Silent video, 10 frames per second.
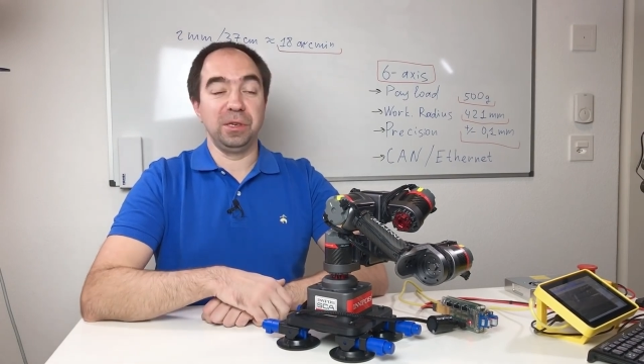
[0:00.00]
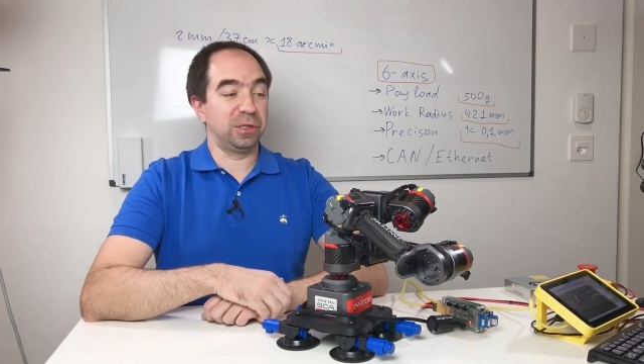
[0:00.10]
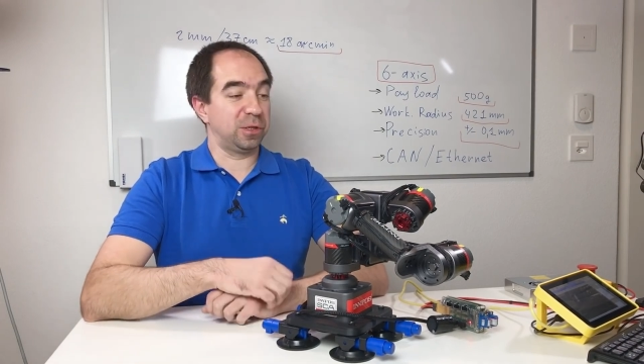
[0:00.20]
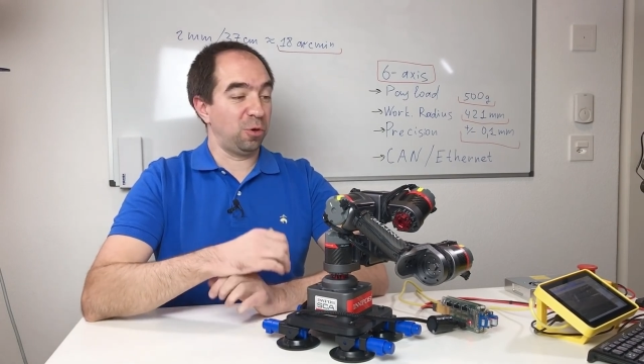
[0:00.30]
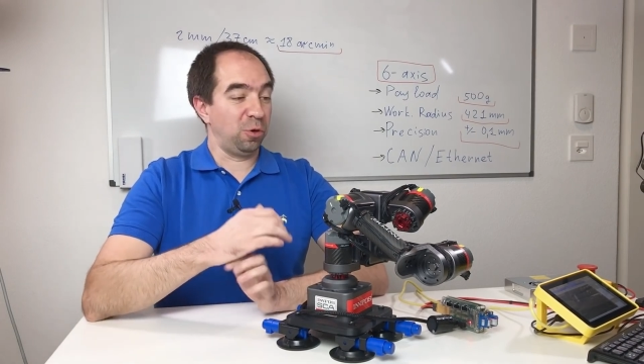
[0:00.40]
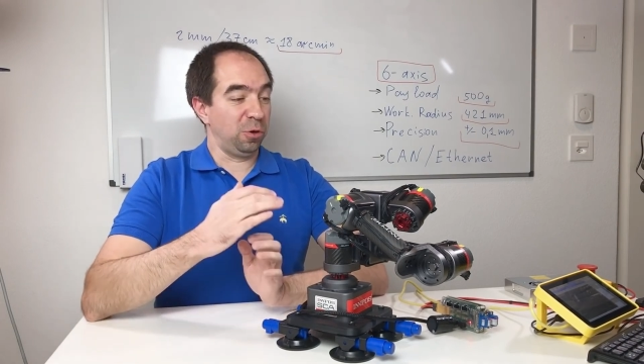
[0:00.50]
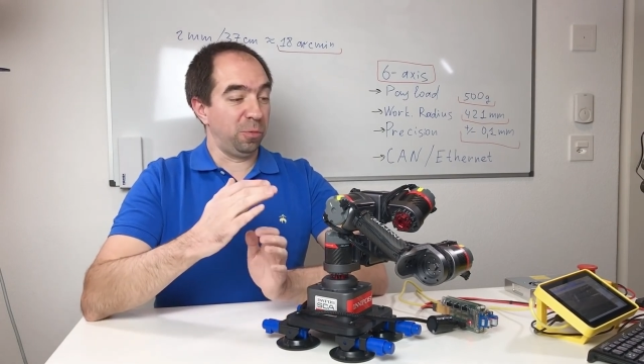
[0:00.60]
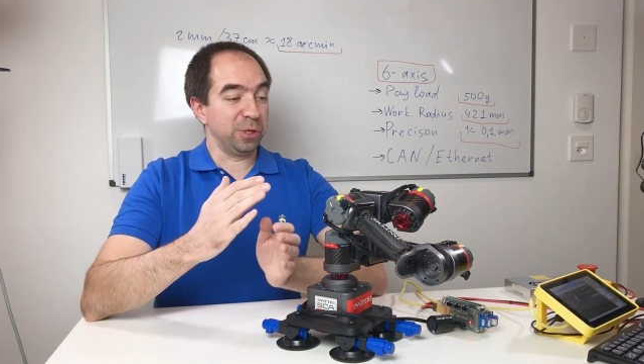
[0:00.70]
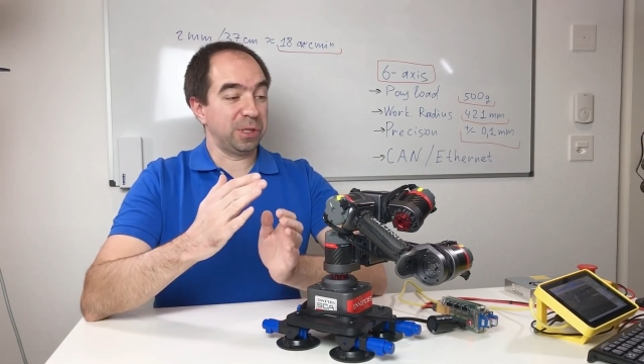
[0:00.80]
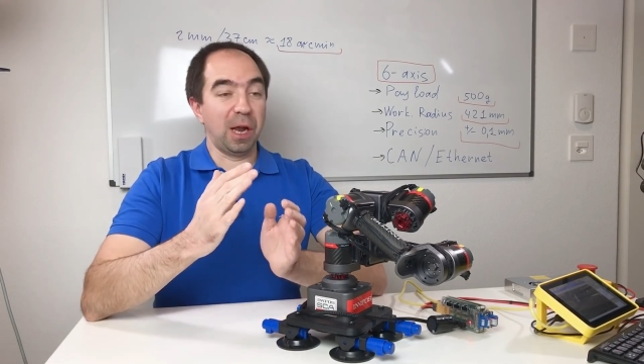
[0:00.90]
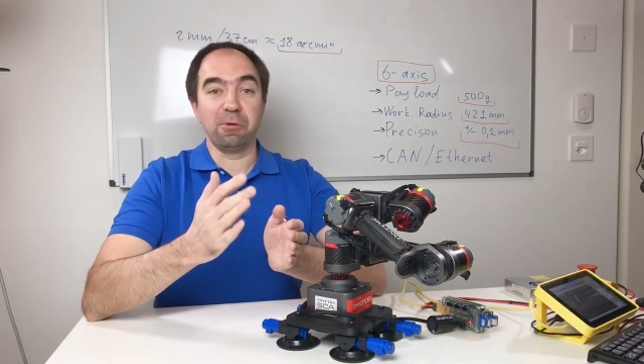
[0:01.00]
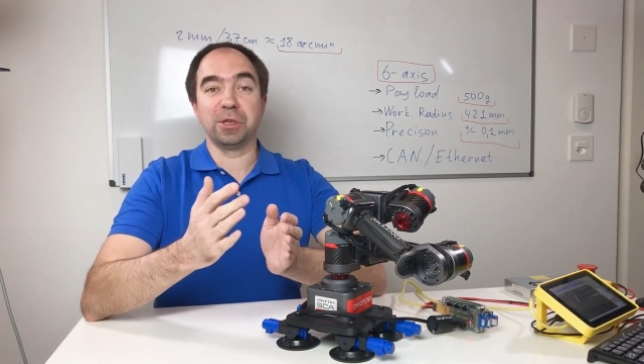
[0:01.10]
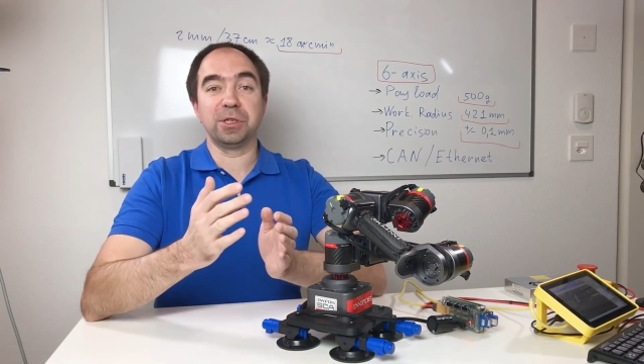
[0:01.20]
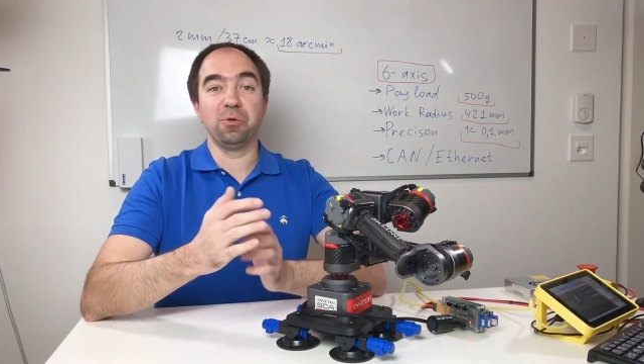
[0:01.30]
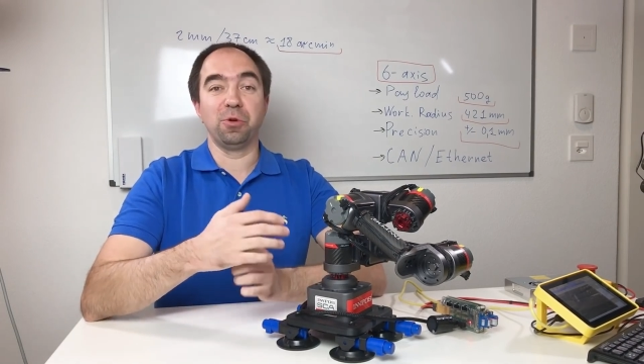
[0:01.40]
It's almost
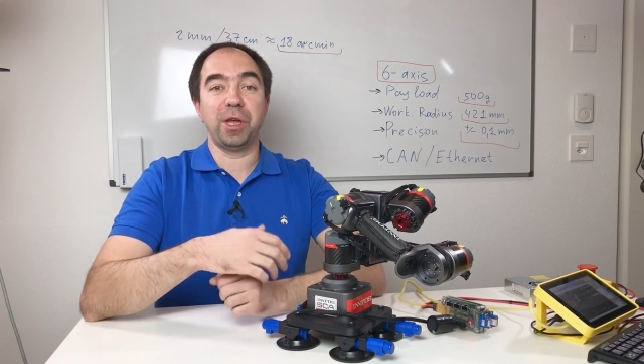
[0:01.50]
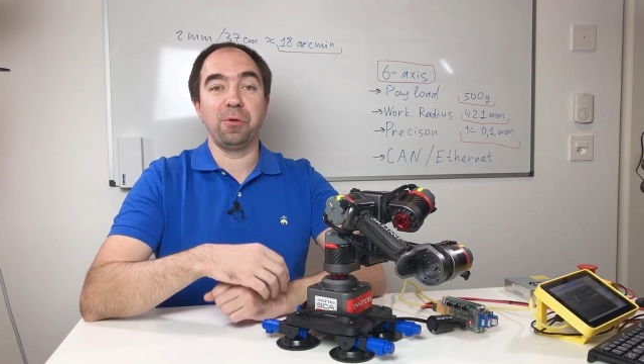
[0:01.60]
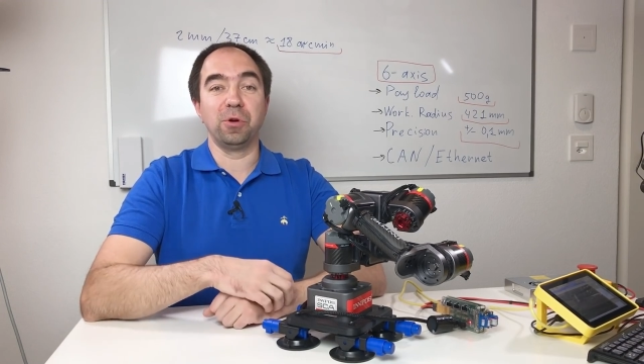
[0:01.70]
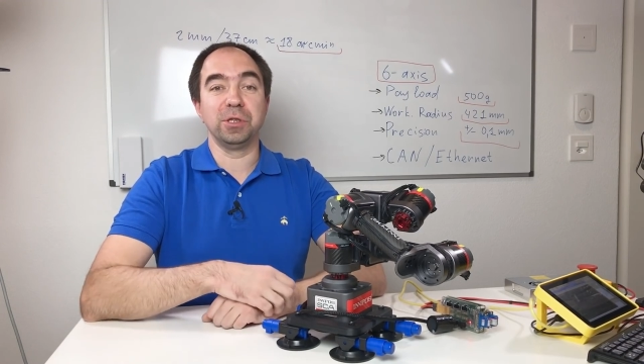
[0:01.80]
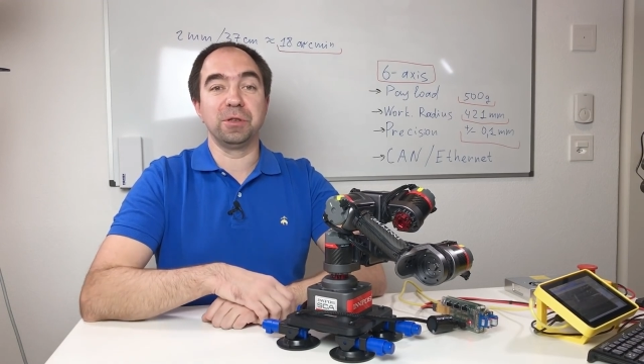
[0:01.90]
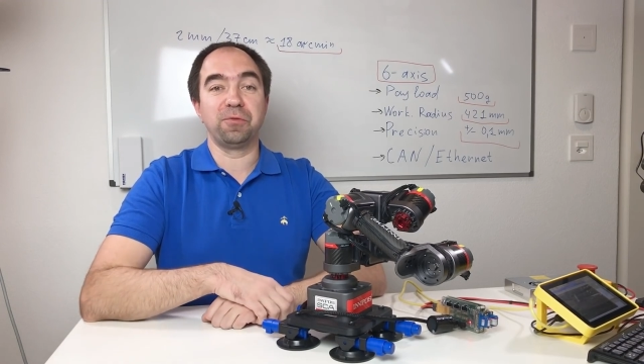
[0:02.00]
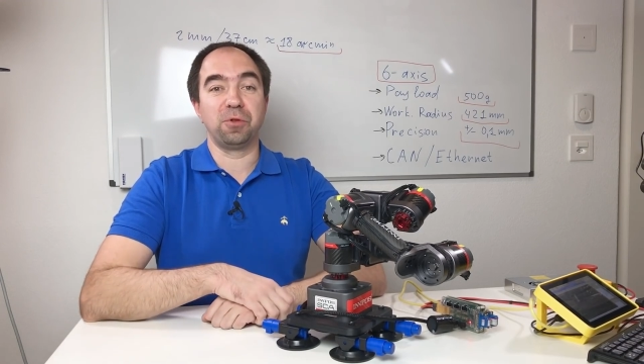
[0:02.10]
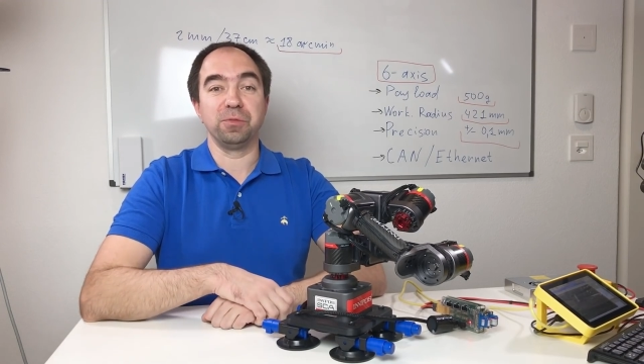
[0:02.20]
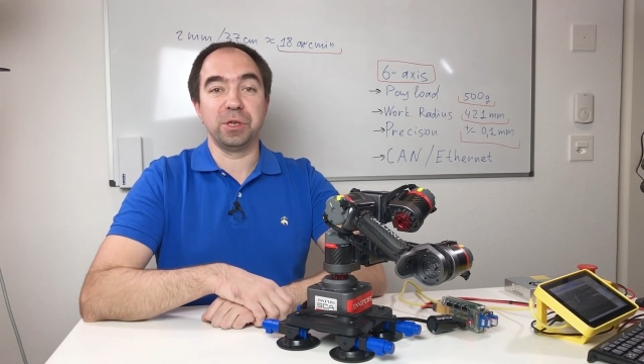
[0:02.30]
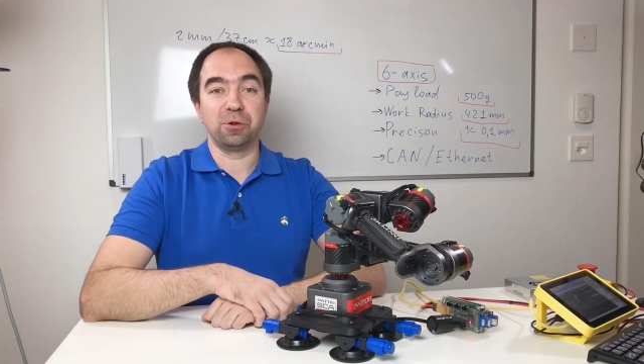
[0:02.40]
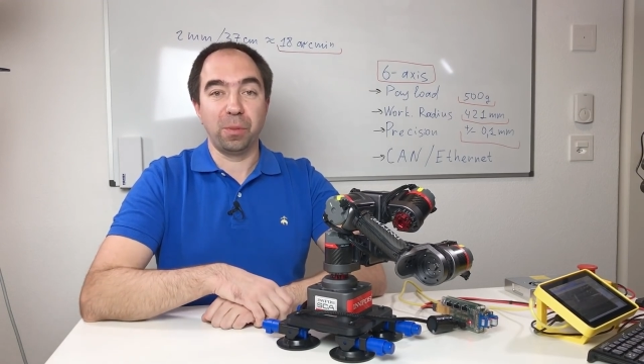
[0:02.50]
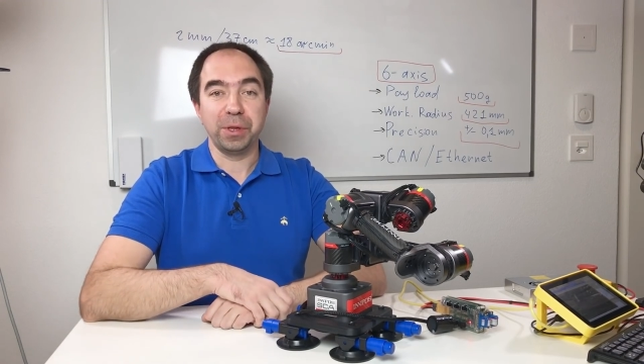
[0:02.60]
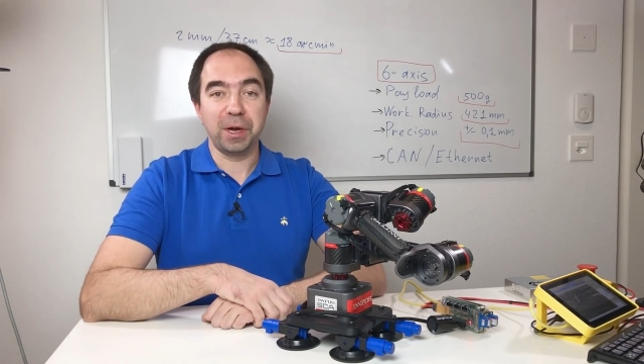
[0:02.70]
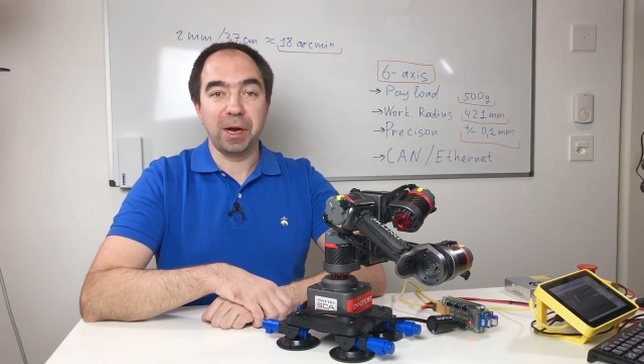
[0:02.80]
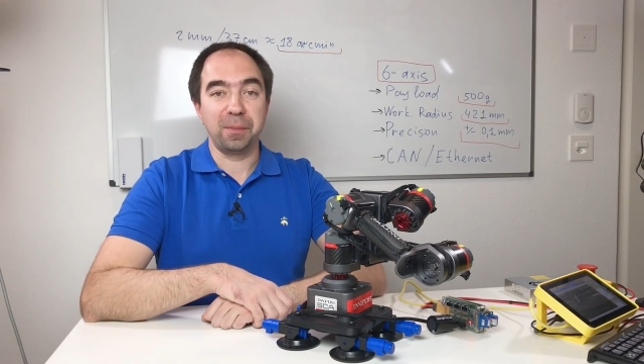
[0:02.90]
everything what I wanted from the
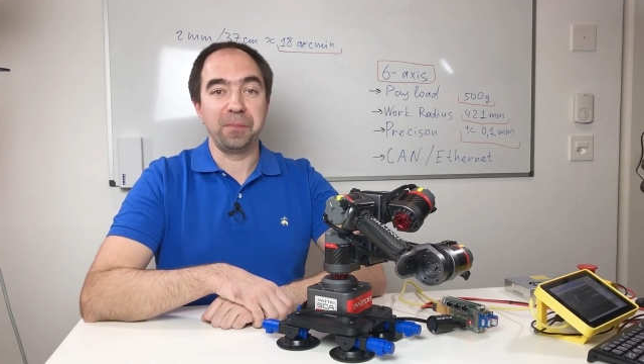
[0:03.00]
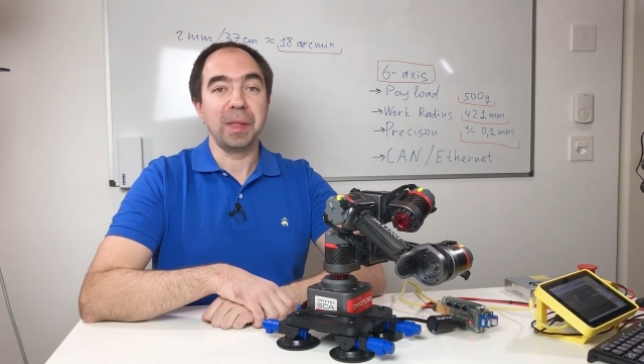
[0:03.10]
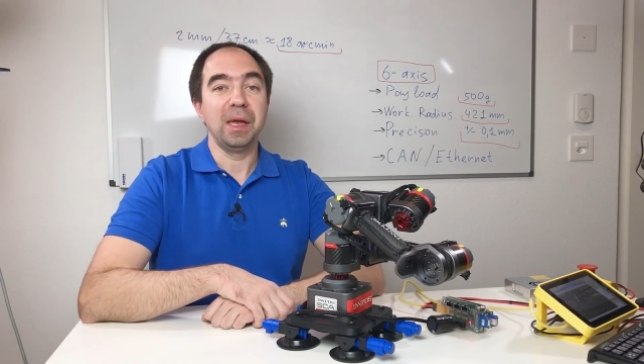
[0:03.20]
robot arm.